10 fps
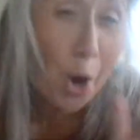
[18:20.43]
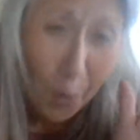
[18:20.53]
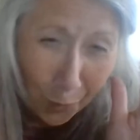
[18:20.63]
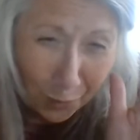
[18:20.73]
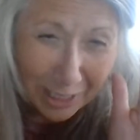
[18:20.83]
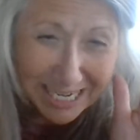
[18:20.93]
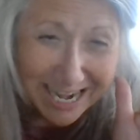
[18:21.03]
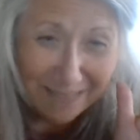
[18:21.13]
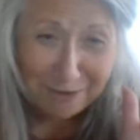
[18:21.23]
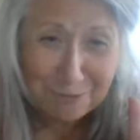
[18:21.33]
Oh,
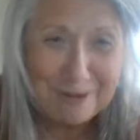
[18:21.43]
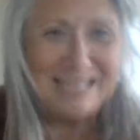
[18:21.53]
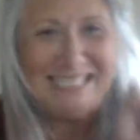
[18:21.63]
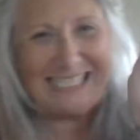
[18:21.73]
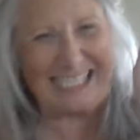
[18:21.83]
another one!